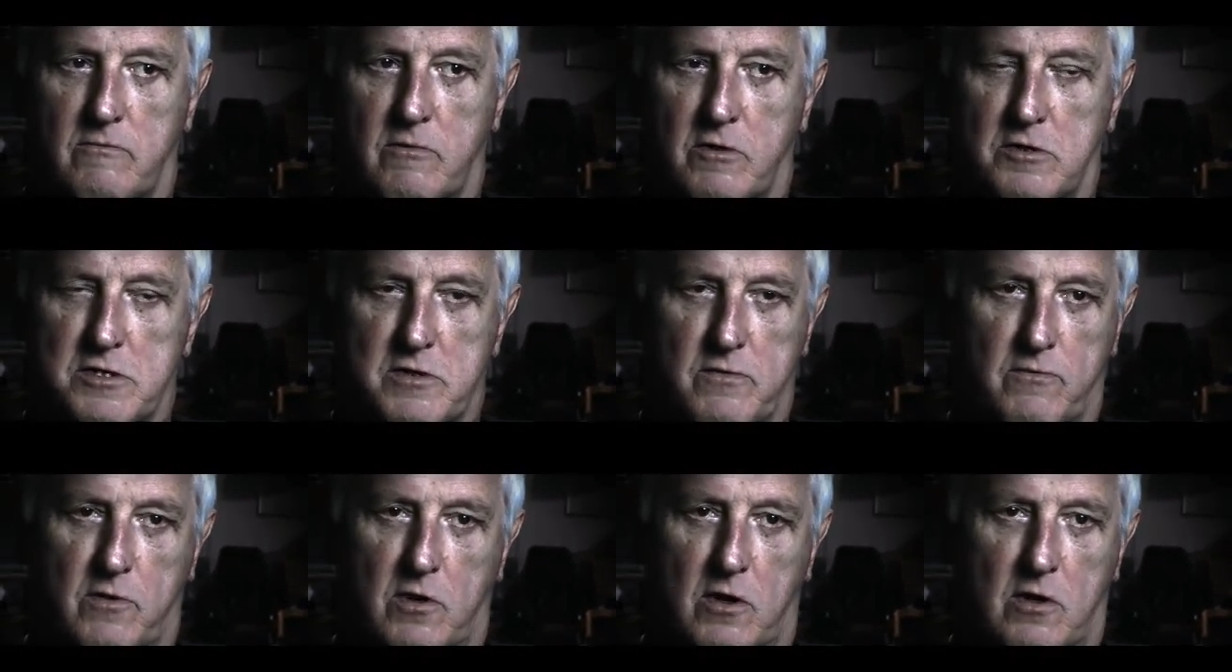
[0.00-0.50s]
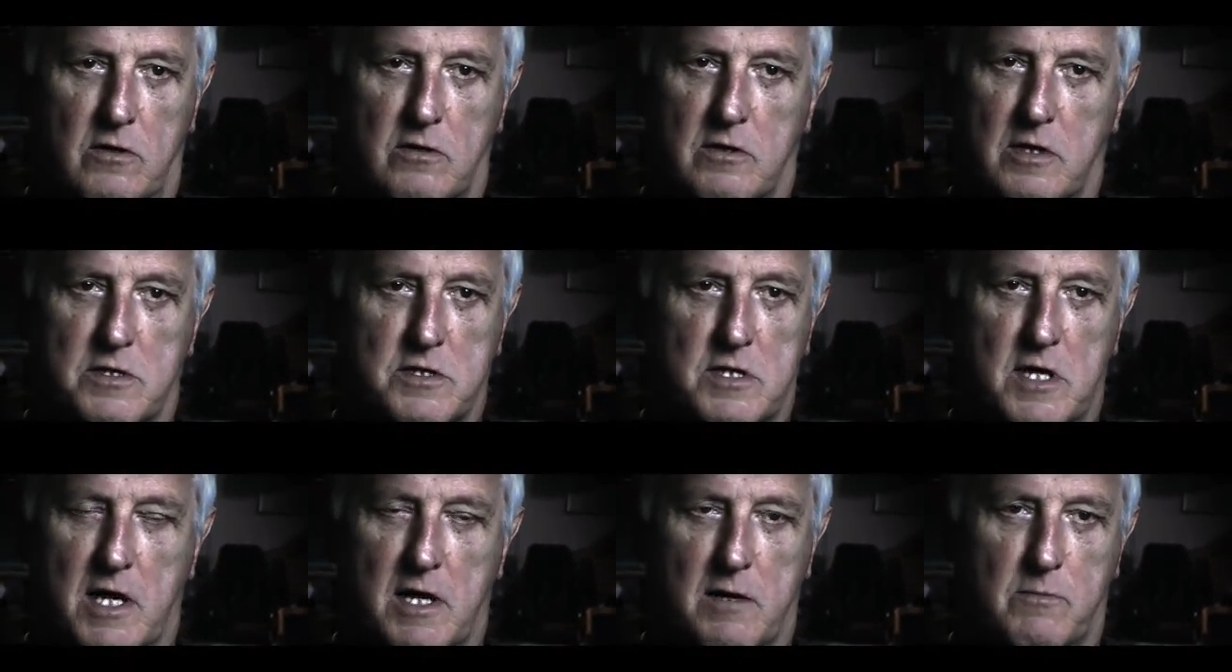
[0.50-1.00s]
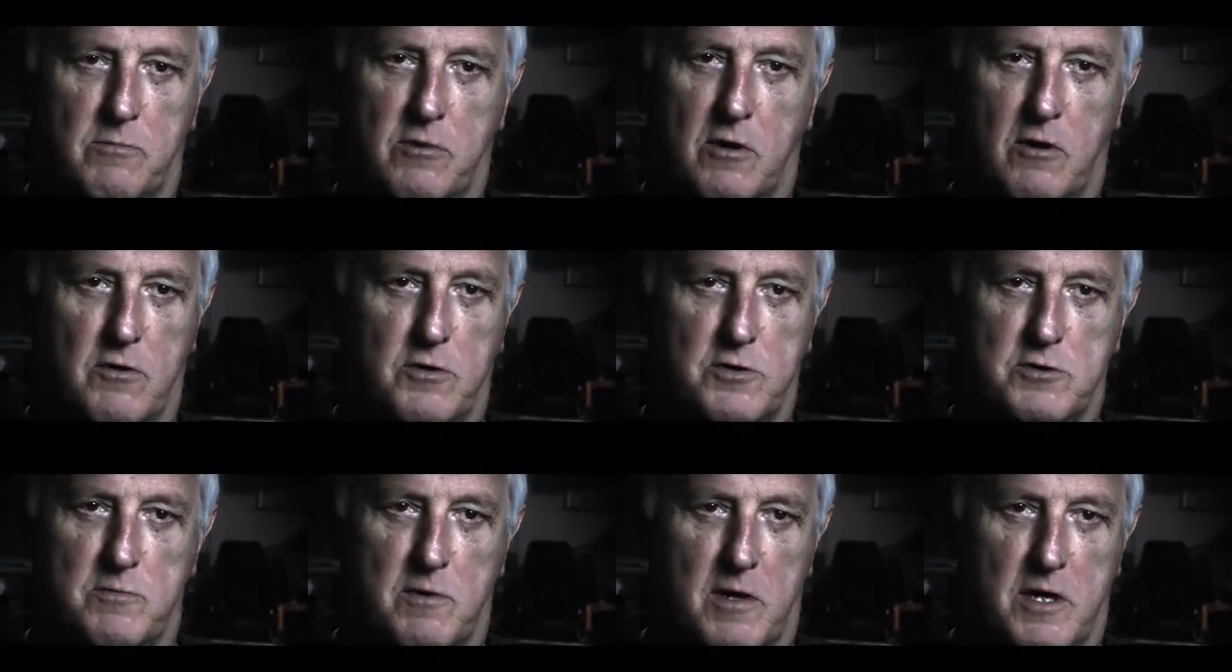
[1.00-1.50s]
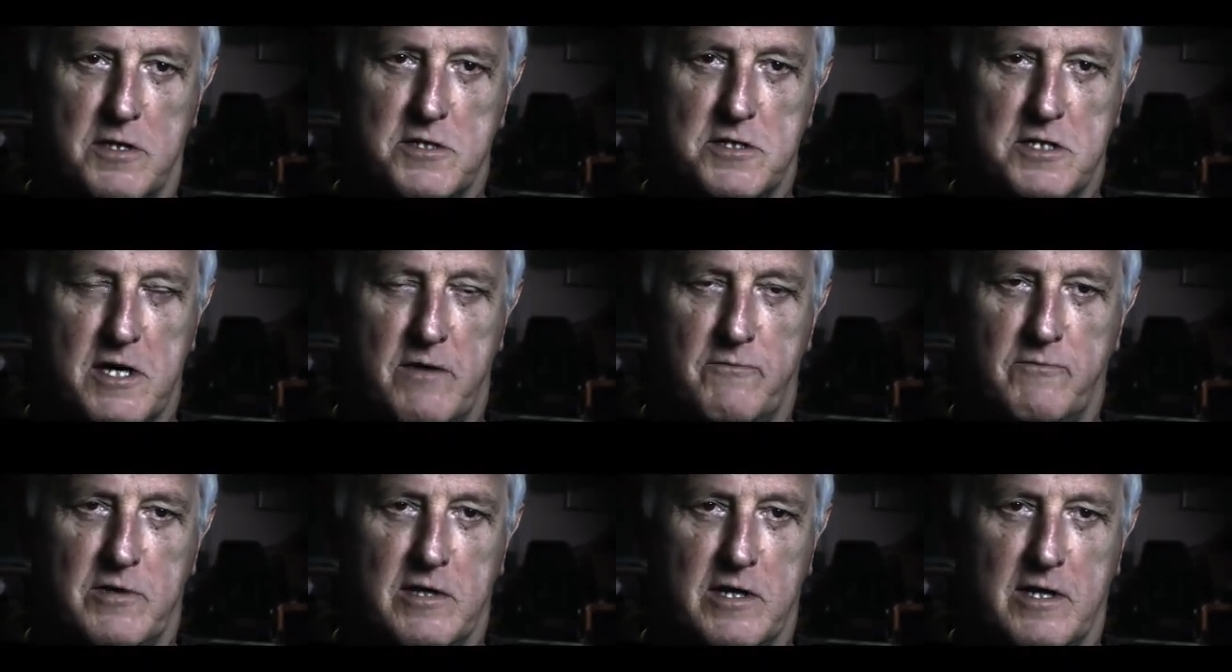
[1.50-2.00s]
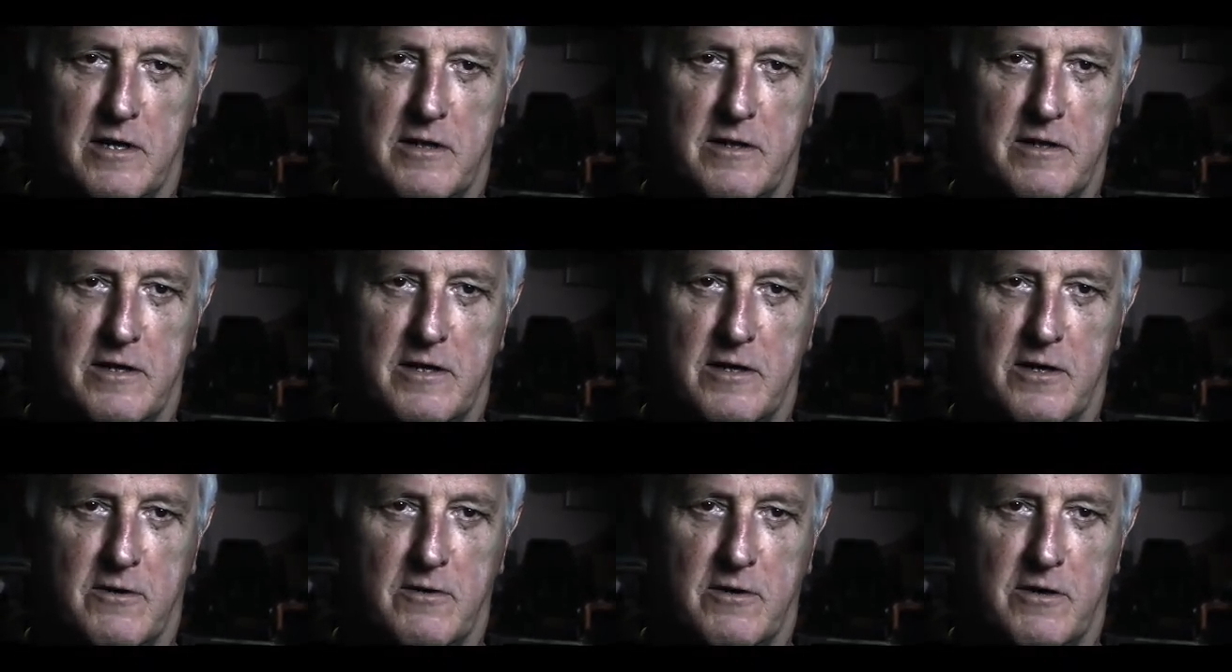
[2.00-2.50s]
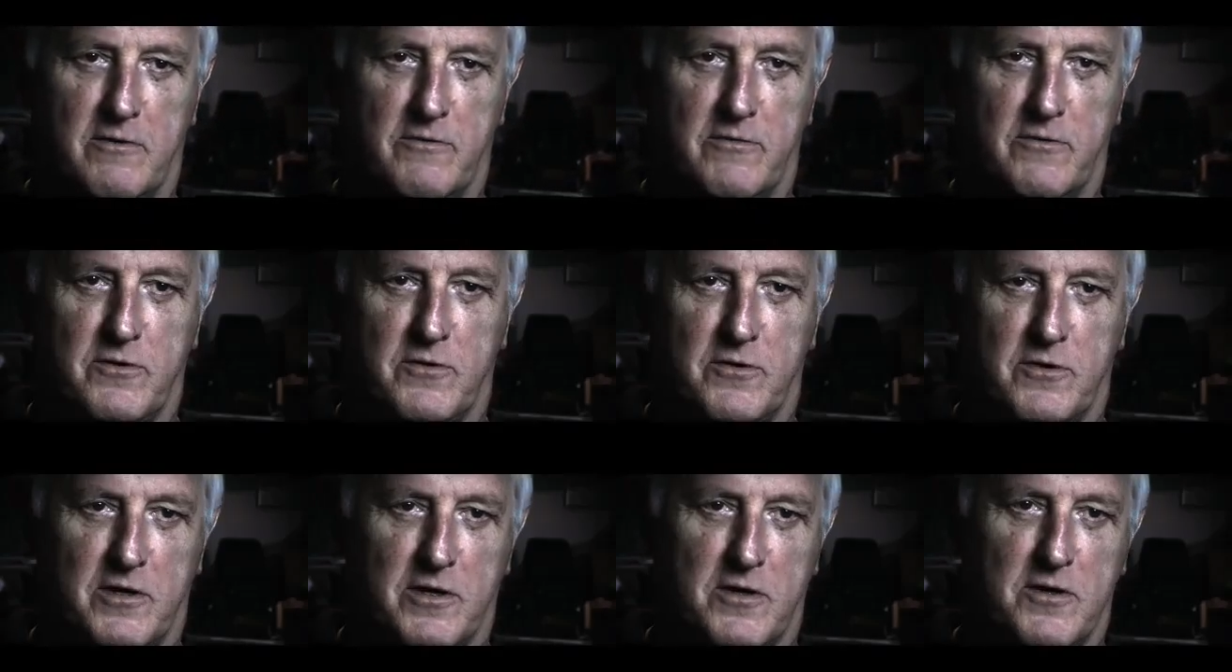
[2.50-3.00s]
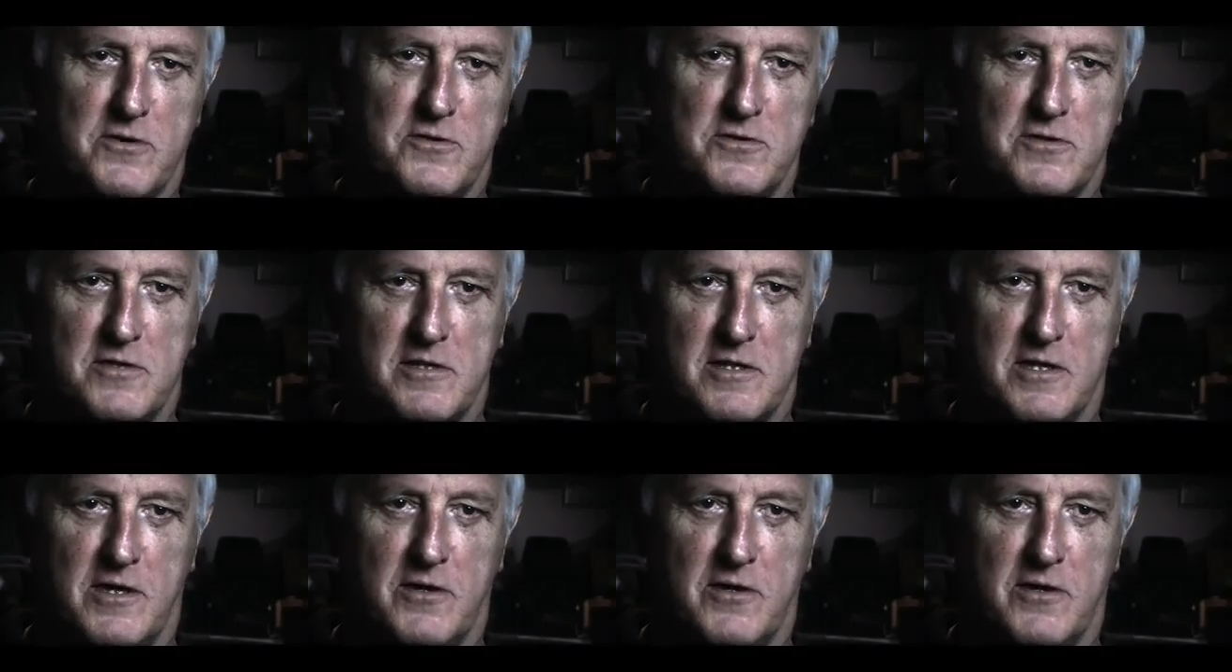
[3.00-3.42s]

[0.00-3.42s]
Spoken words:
first of all, as I approach my 70th year in a few years,